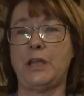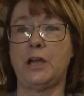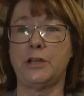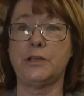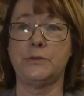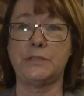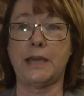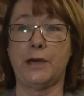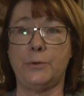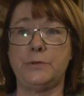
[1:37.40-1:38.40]
My heart goes
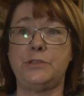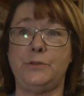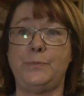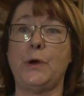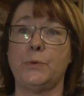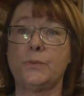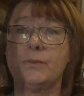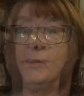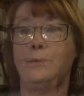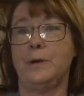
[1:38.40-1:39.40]
out to
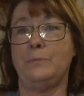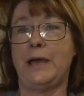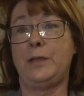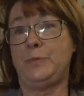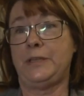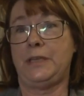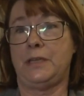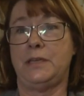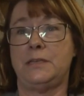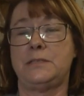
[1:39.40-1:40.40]
both. What my
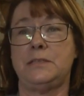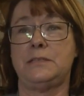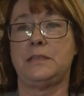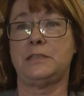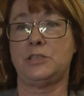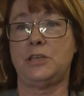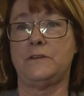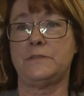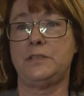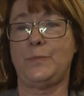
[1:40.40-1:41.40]
plea is, is that the
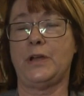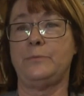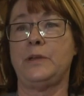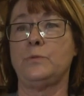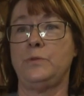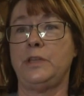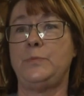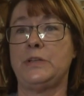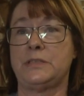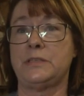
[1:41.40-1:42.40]
Sheriff's Department
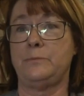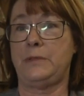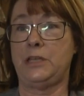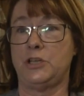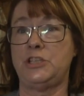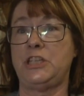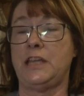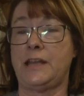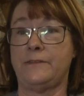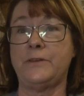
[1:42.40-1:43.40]
really puts some
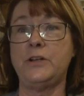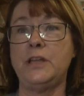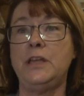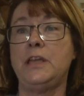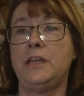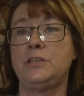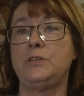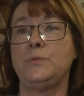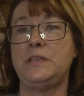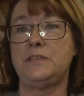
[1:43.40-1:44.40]
energy and effort
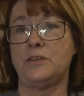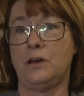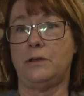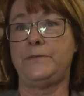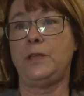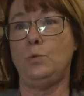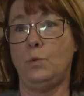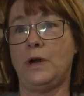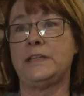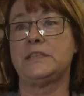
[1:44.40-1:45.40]
into
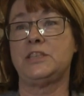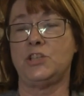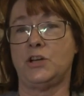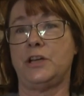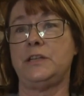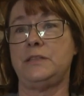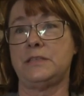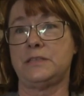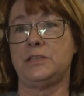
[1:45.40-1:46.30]
resolving what started the